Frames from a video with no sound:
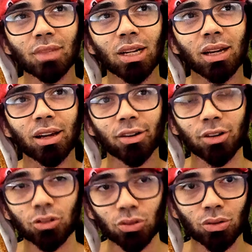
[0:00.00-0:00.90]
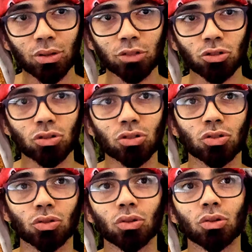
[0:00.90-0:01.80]
Getting the
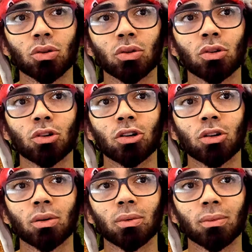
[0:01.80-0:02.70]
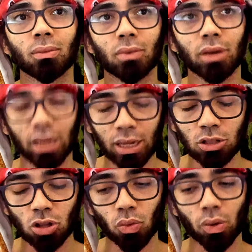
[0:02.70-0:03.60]
jutsu in his
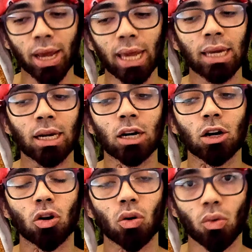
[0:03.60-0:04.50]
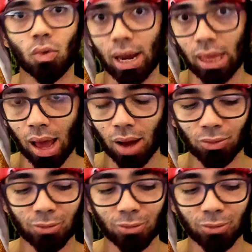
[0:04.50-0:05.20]
own way right now.